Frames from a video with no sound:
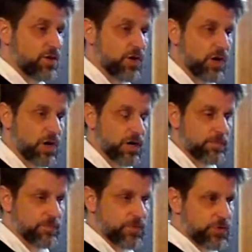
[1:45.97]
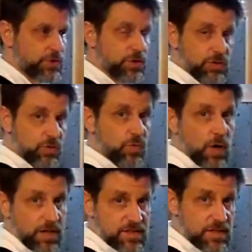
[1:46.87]
are 32
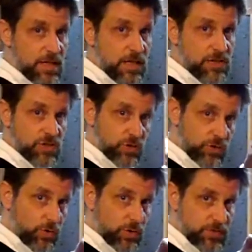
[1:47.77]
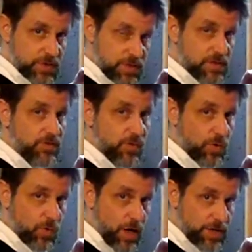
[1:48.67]
watts each, so a total of 64
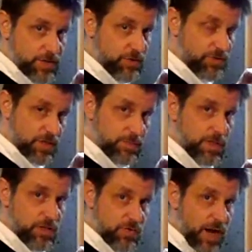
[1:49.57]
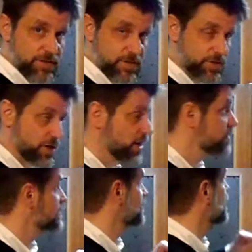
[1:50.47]
watts. So it's going to be a drastic
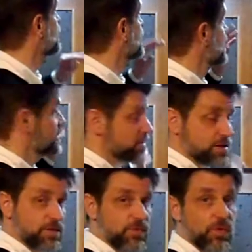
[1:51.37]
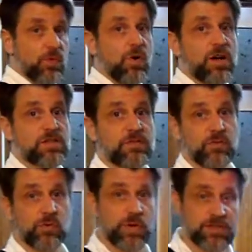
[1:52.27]
change from 64 watts of
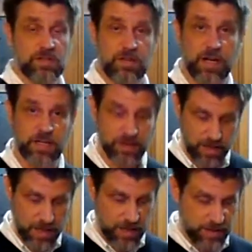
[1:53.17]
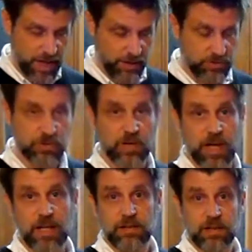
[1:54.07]
fluorescent lighting down to
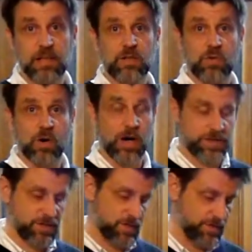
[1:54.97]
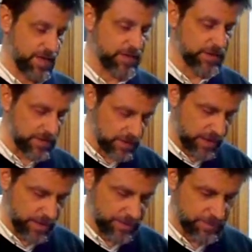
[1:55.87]
18 watts of LED
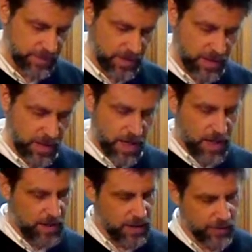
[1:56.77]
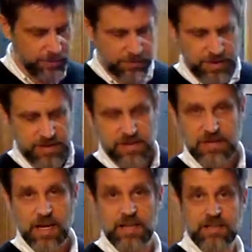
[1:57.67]
lighting. Now, this is
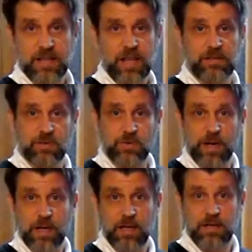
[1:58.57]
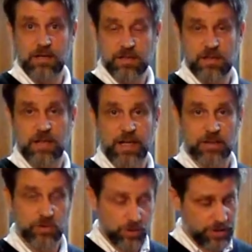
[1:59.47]
not exactly the way this
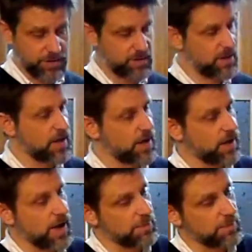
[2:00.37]
light looks. I